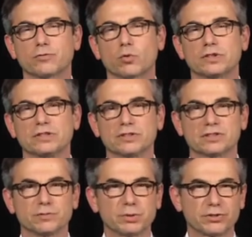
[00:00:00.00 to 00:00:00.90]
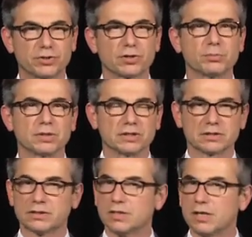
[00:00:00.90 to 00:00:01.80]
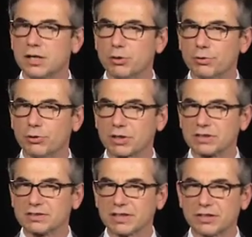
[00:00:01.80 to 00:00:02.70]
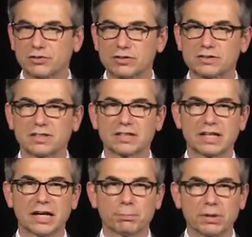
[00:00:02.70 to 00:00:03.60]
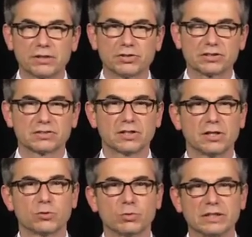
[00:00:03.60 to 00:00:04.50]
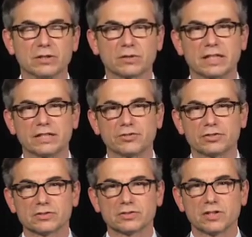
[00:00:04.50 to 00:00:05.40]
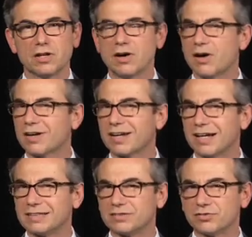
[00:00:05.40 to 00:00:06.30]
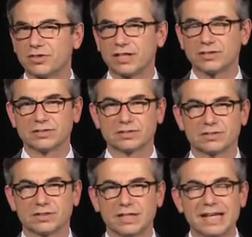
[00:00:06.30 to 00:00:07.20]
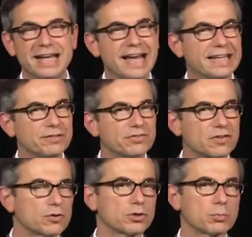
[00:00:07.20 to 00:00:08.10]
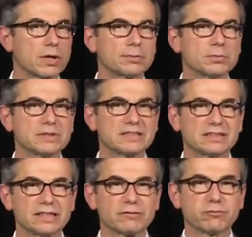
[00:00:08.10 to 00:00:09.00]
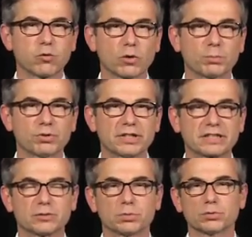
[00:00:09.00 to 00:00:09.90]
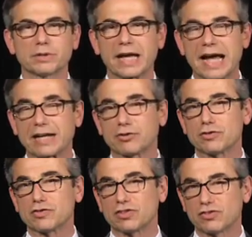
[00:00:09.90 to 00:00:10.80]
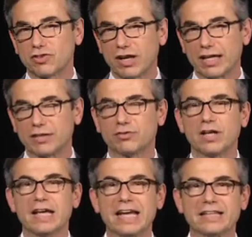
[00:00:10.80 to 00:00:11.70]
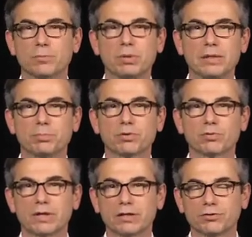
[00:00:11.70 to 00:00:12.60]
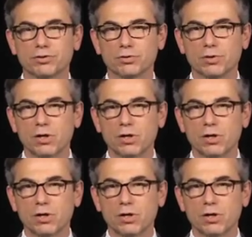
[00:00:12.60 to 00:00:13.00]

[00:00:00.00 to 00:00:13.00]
4 years have been turbulent. Reorganizations, cut budgets, relocations, all kinds of changes. And if so, you're probably seeing 4 predictable reactions to change in the people around you.